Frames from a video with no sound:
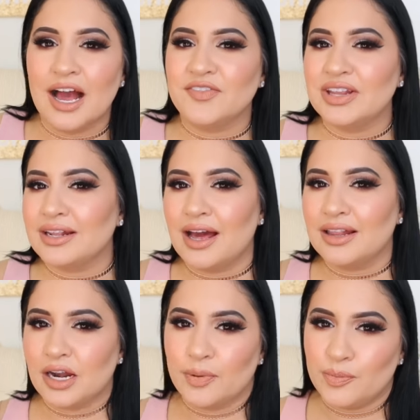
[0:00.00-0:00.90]
I feel like not a
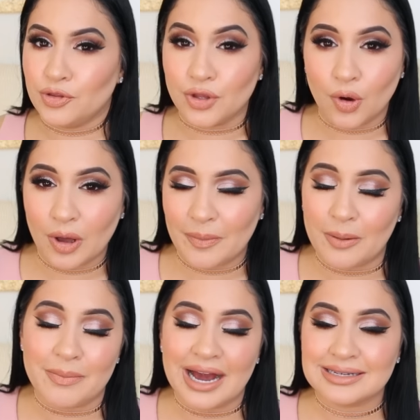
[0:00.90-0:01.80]
lot of people know
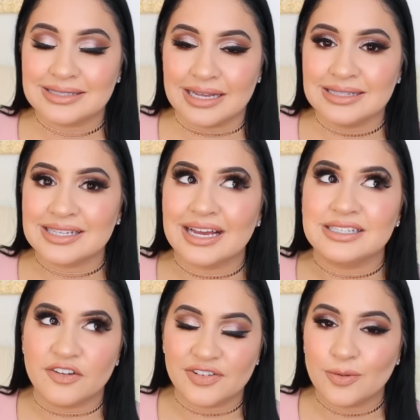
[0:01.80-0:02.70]
about MAC Sense. I
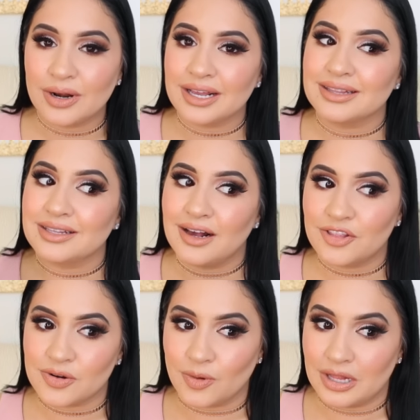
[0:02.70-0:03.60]
definitely want to get the
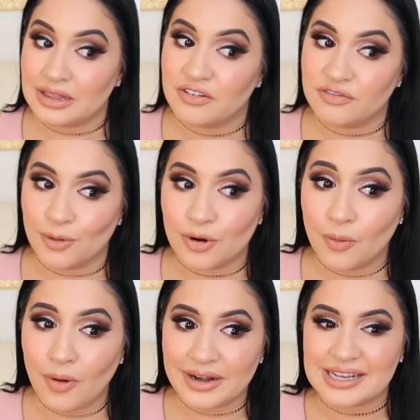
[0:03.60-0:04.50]
other one, the floral
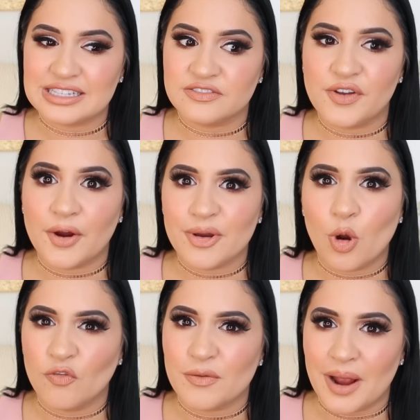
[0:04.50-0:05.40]
one. It's very
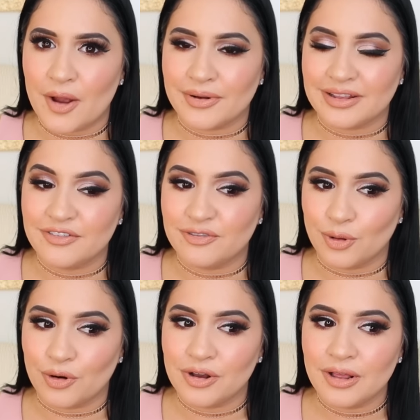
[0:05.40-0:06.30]
overpoweringly
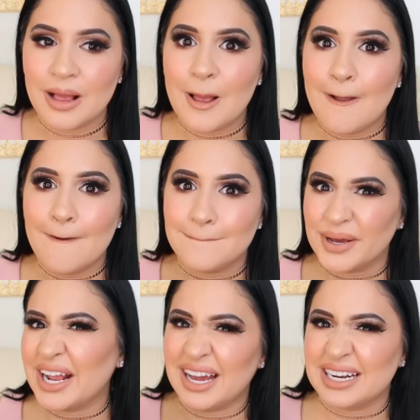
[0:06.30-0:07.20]
floral,
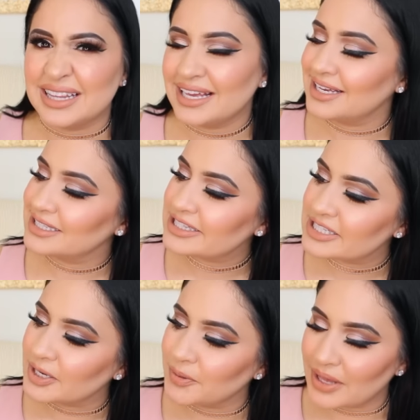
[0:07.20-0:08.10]
but I kind of like it.
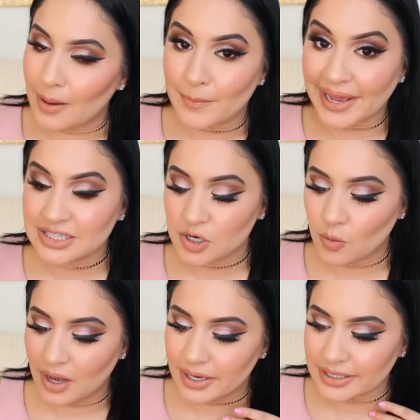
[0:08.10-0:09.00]
So yeah, MAC
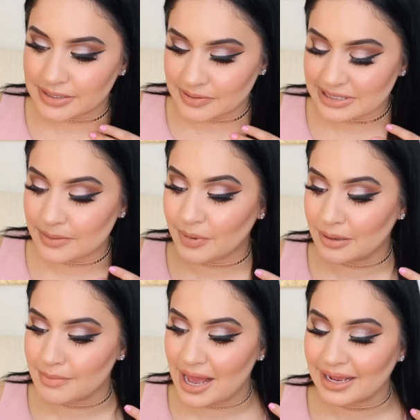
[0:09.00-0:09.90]
Turquatic don't sleep
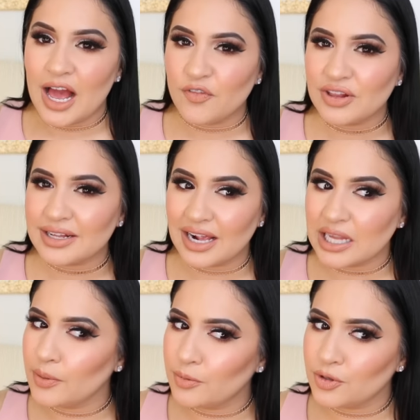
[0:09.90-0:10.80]
on MAC. I feel like not a
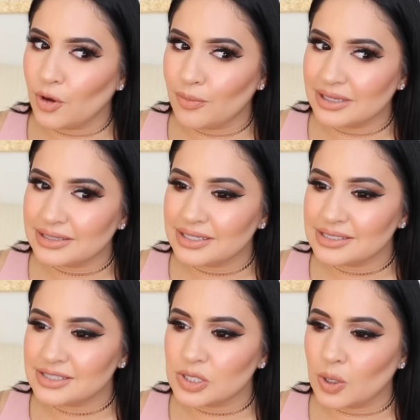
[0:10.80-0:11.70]
lot of people know about
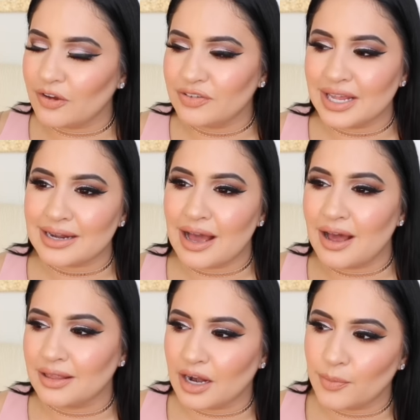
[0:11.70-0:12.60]
this, so I feel like
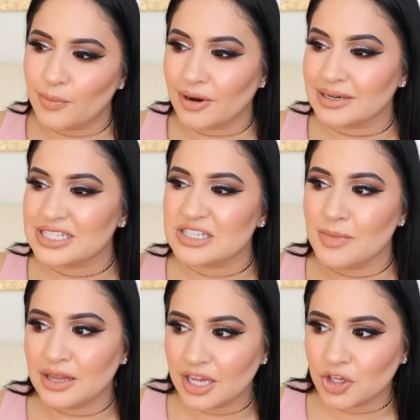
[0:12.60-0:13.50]
not a lot of people are going to
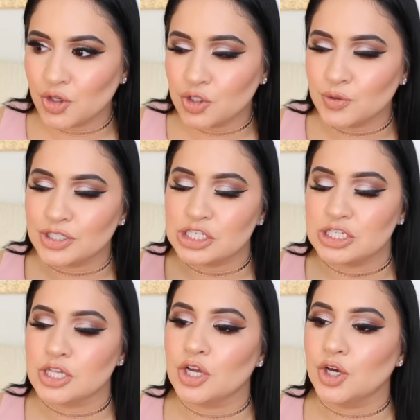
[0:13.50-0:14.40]
smell like you, which
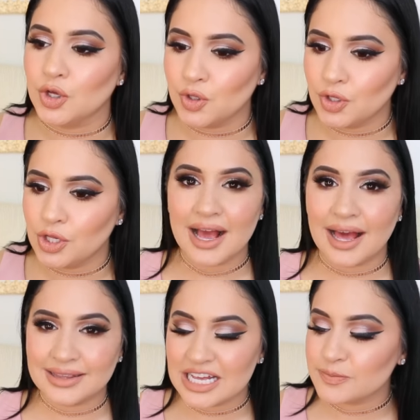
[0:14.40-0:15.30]
is the goal.
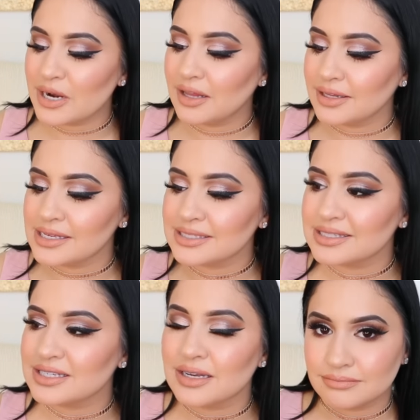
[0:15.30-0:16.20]
And last but not
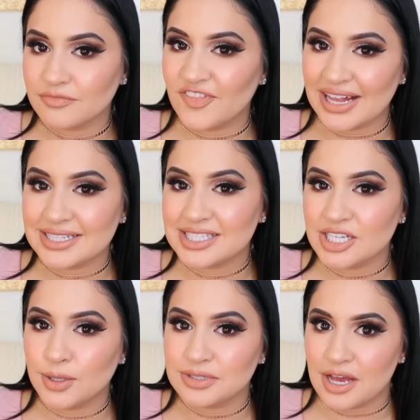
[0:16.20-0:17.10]
least,
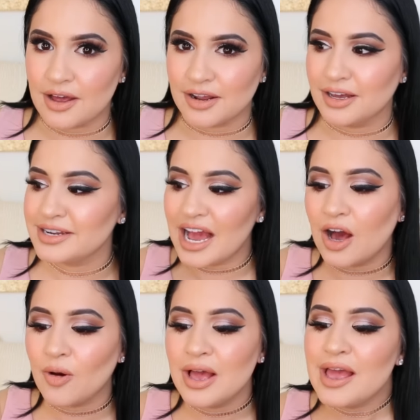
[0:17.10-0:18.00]
Valentino Donna.
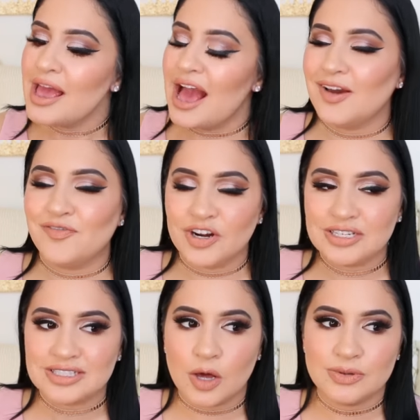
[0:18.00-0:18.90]
Now, at
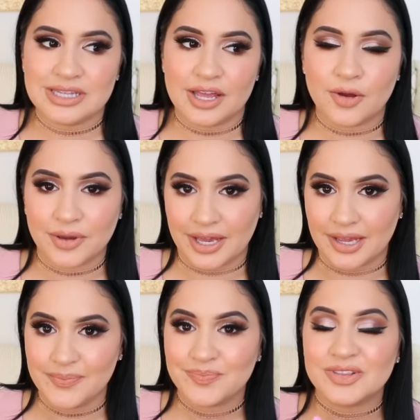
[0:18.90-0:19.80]
first I was like,
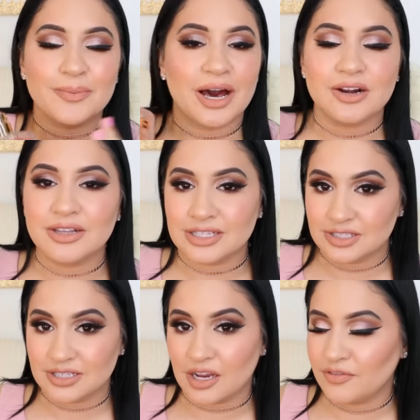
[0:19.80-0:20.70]
okay, the bottle is
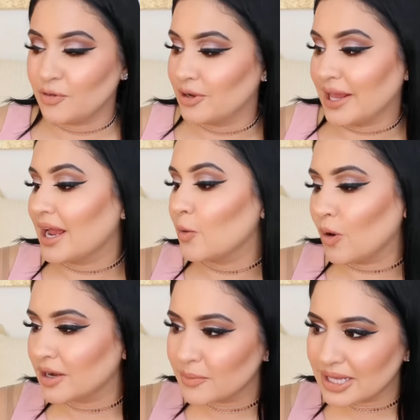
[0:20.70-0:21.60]
to die for. Like I
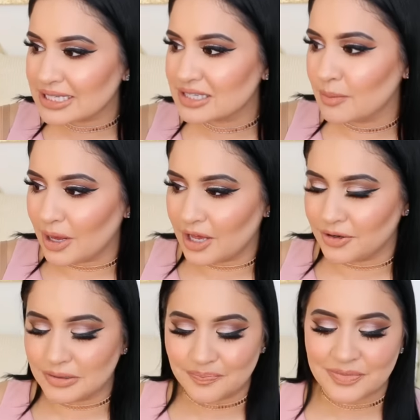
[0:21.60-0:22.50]
want it because of the
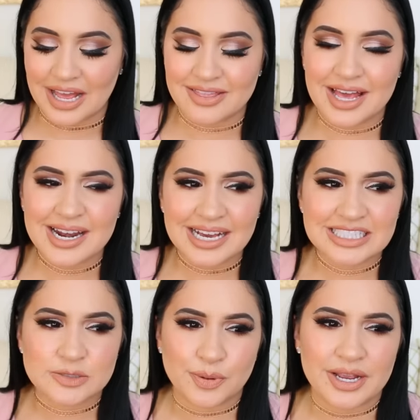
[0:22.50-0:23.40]
bottle. And then
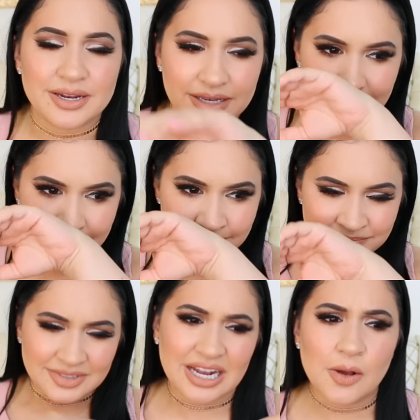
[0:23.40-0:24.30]
I sprayed it
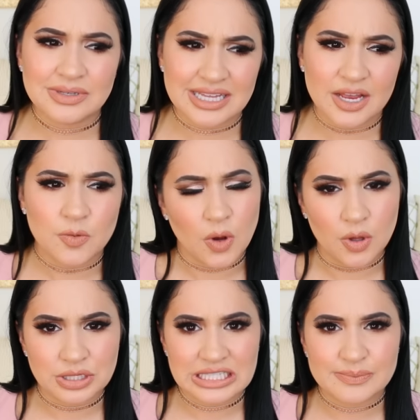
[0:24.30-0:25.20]
and I was like,
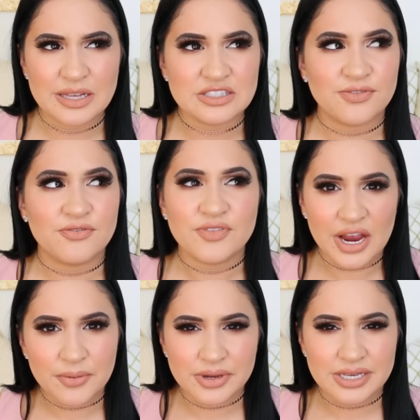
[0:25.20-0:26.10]
whoa, this smells
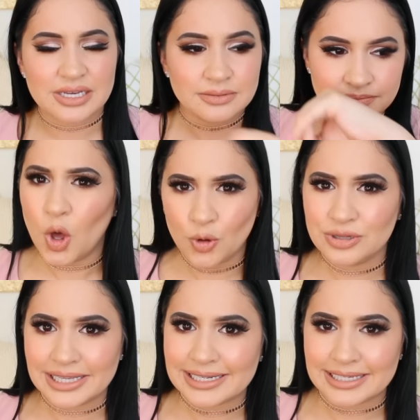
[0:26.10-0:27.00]
very old
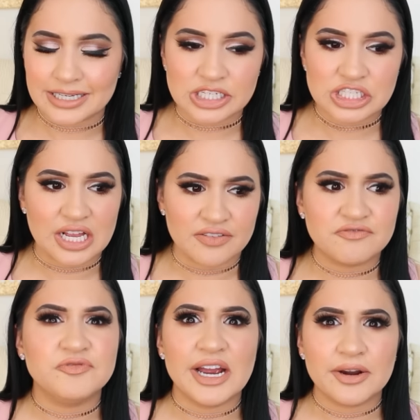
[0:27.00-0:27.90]
lady-ish, like
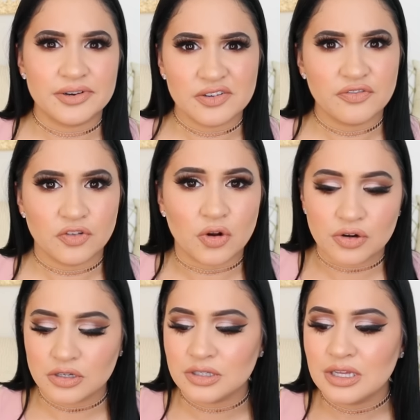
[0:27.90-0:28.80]
very
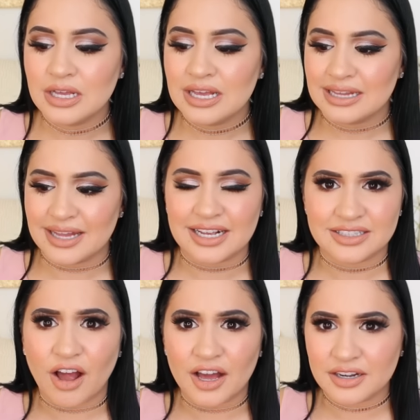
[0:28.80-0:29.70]
floral like a
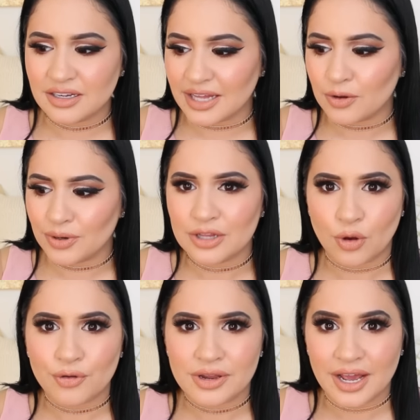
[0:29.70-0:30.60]
donna, like una
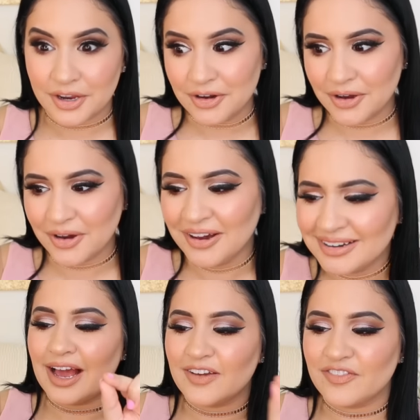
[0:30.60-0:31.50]
doña, you know?
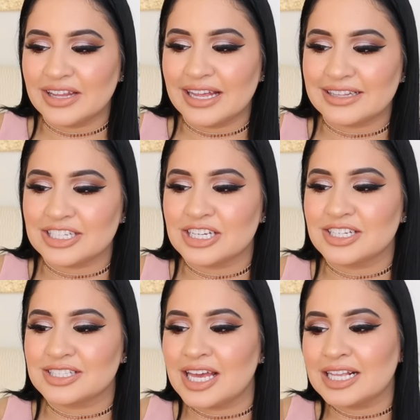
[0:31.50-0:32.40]
I feel like they should
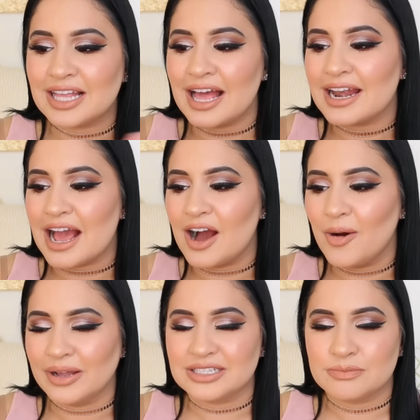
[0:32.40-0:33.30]
just take the N
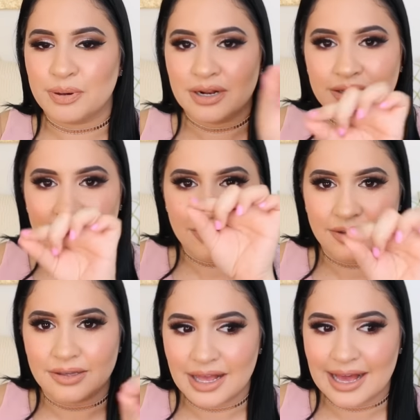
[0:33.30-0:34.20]
out and just put a
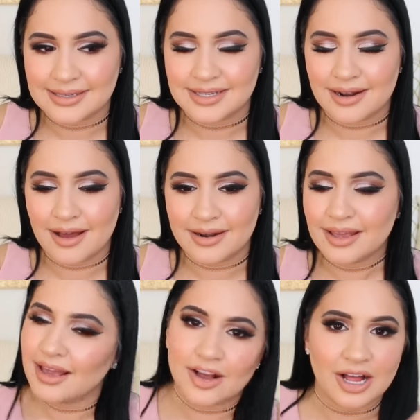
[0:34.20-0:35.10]
little accent on
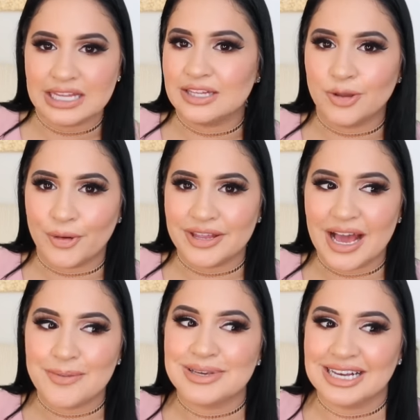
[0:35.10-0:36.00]
it and call it
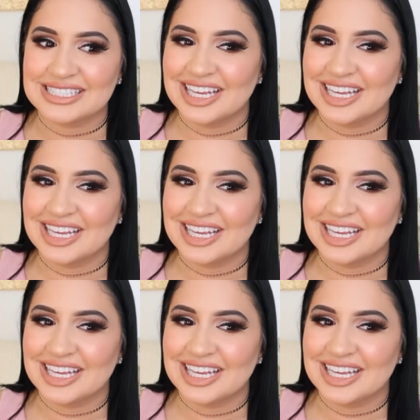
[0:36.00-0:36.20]
doña because